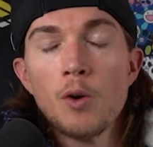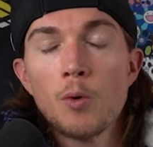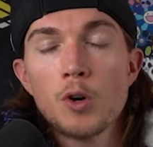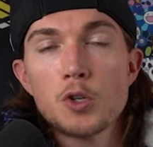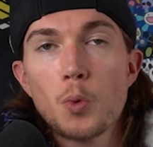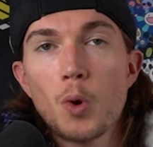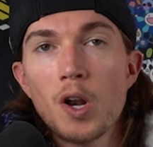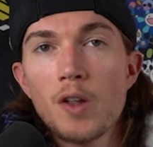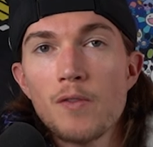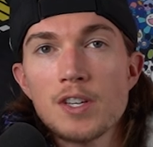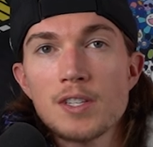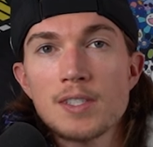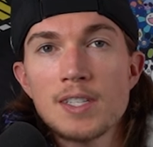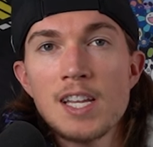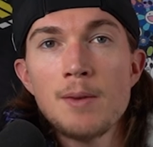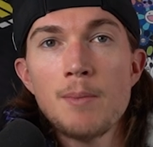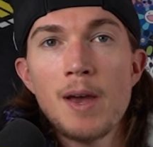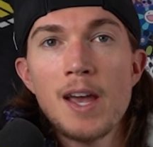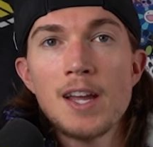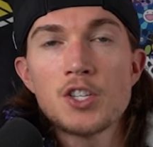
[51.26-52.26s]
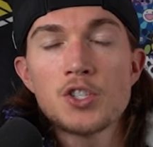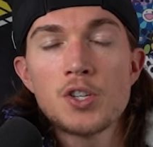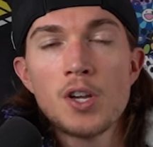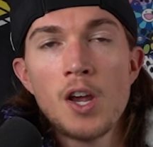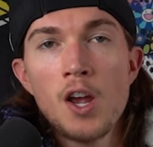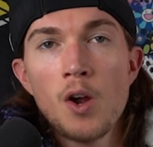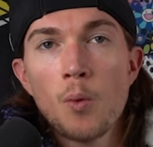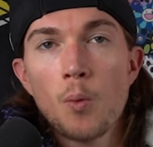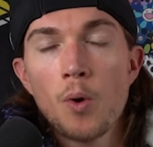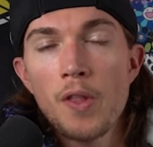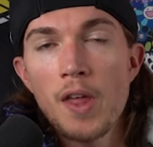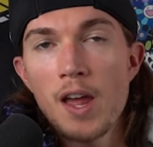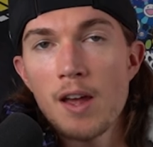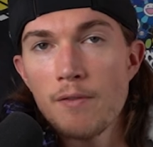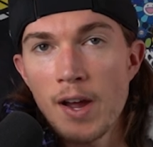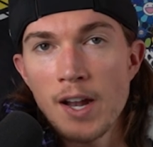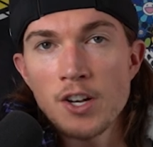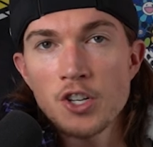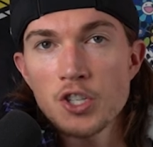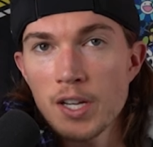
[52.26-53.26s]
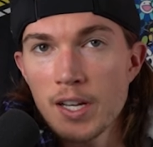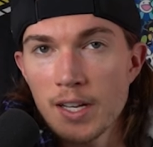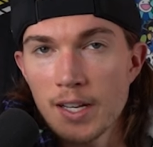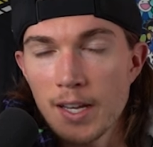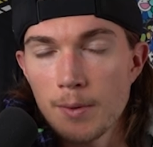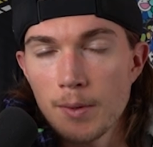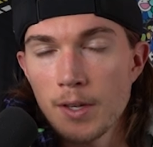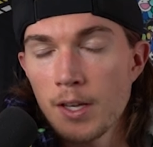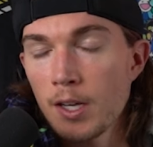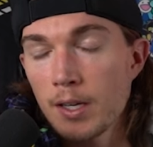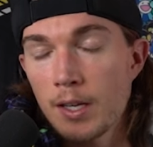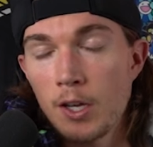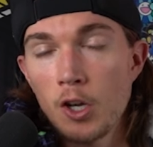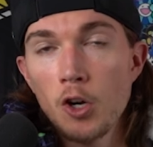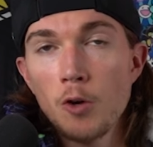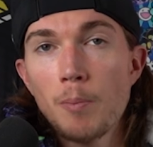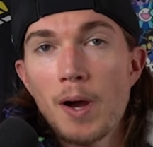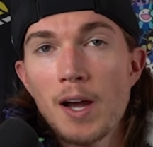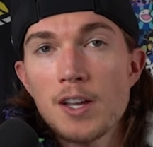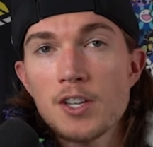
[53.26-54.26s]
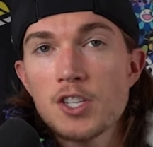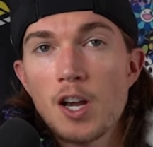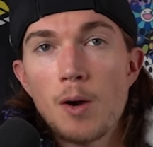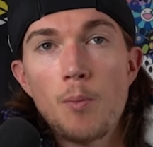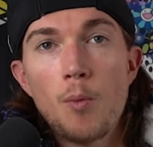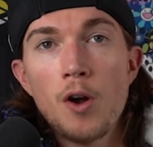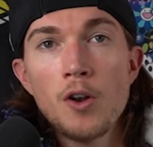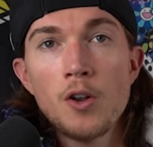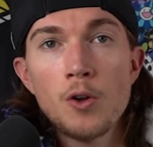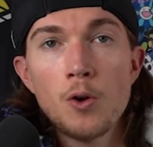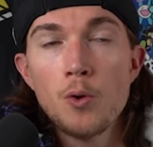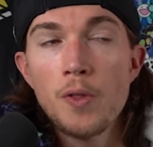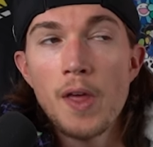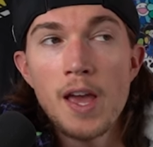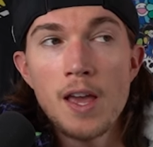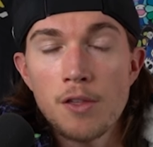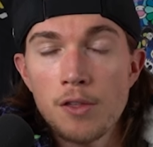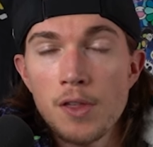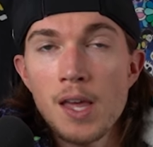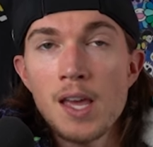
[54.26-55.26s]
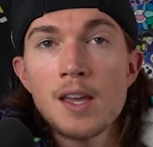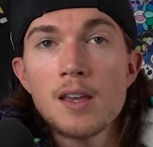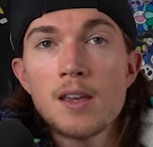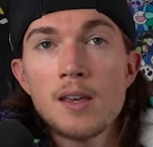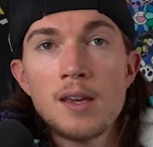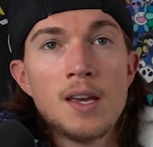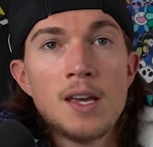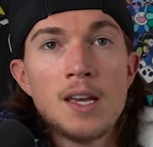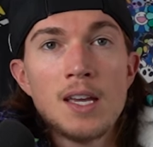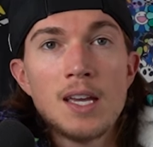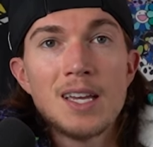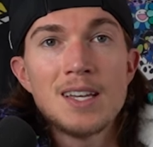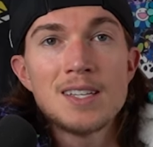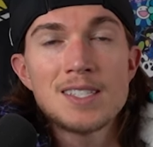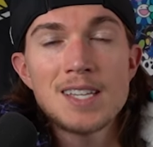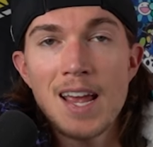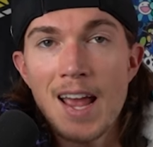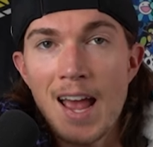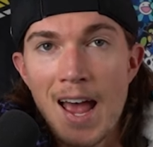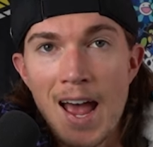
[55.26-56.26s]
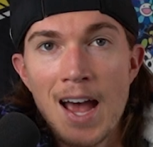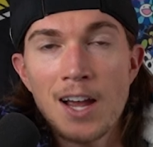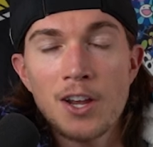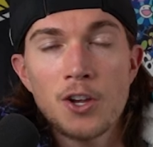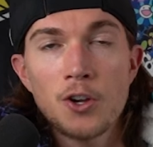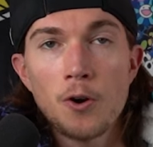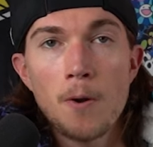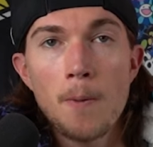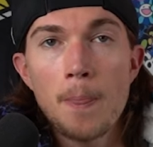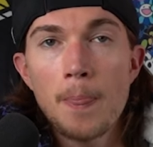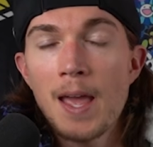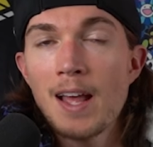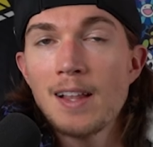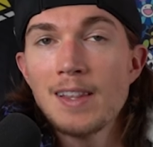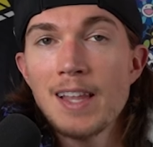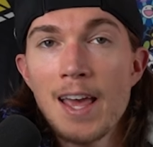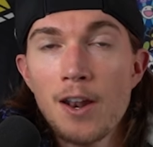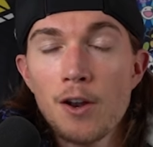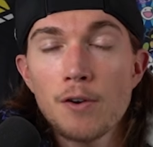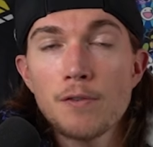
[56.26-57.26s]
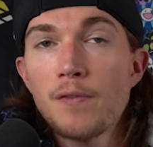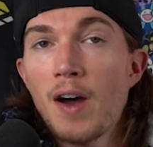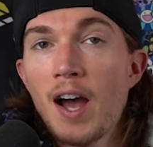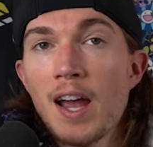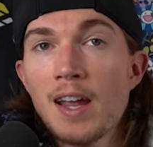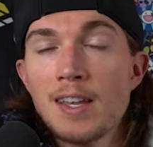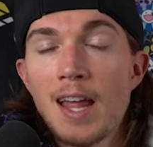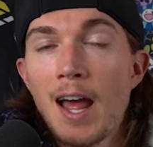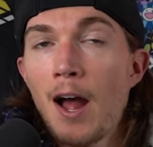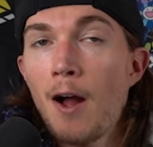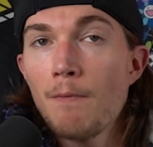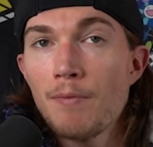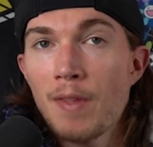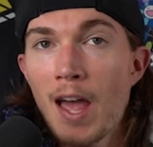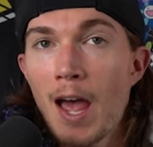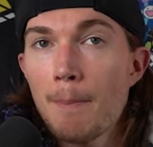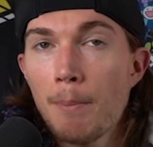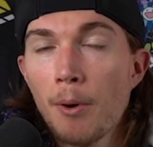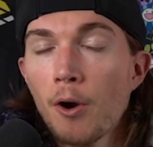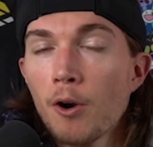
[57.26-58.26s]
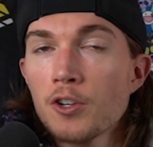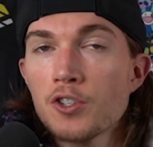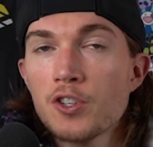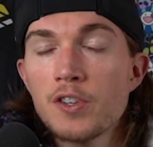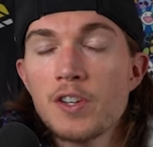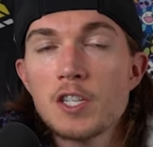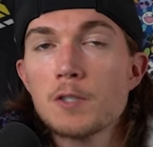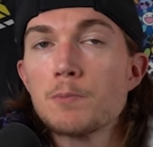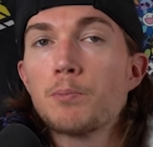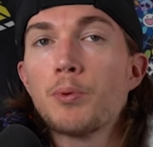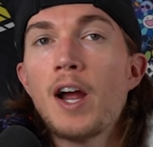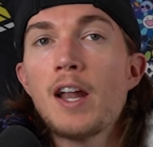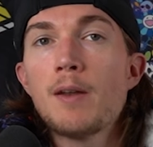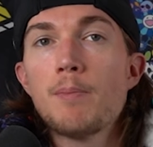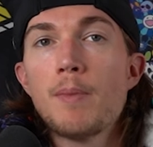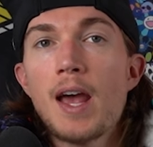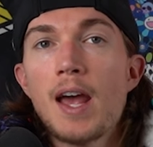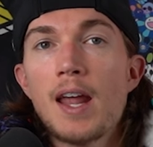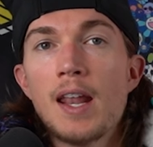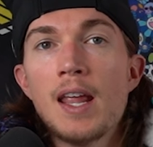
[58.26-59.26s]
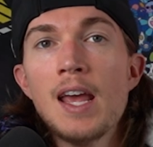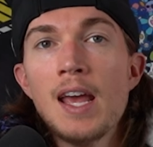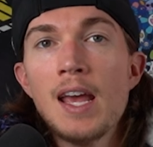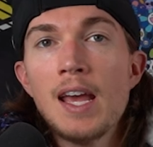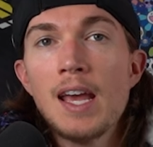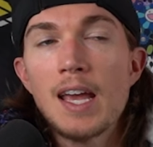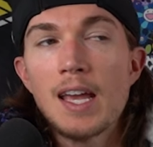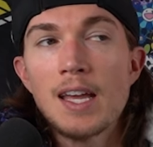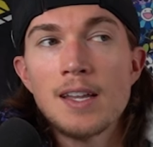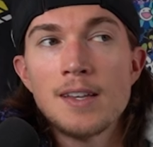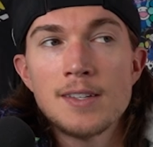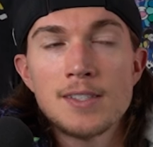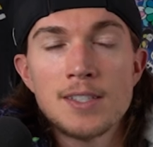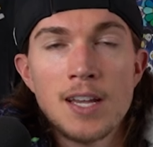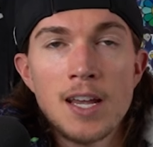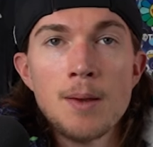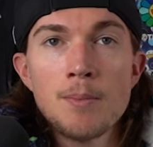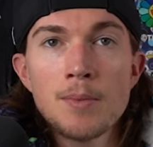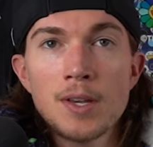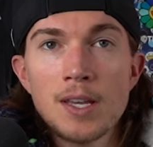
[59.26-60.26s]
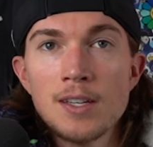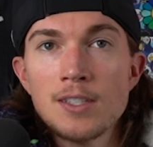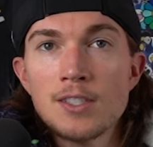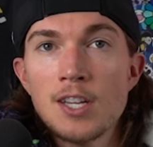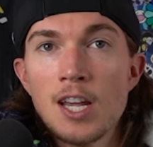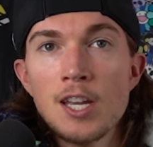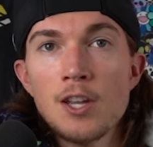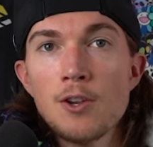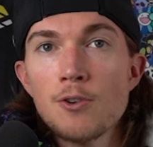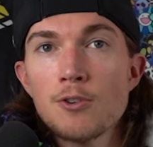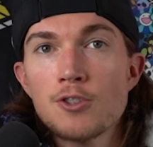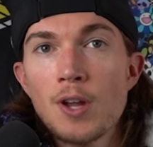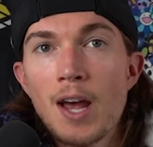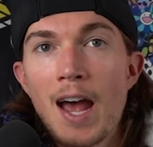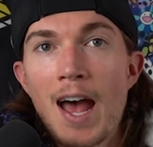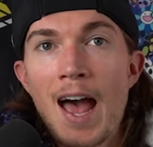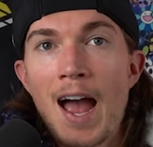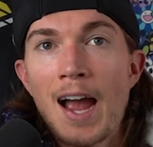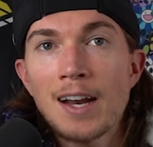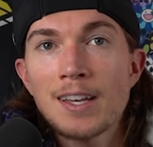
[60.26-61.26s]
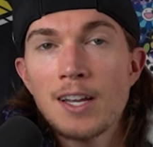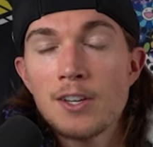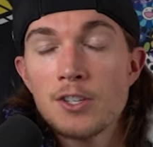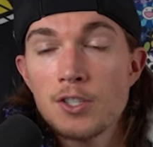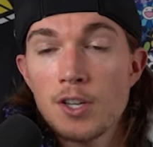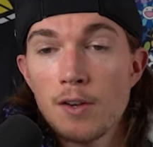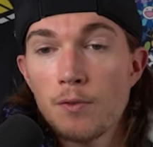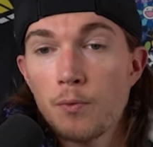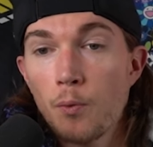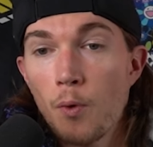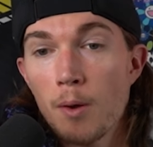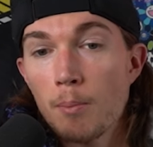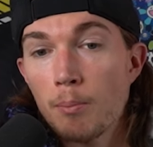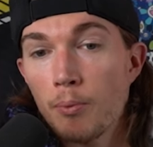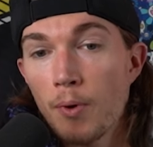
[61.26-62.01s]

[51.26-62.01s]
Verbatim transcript: was one of his teammates, where they eventually get killed by someone who they think is a hacker. They later find out that person is Breadman, and Tim continues to act as if what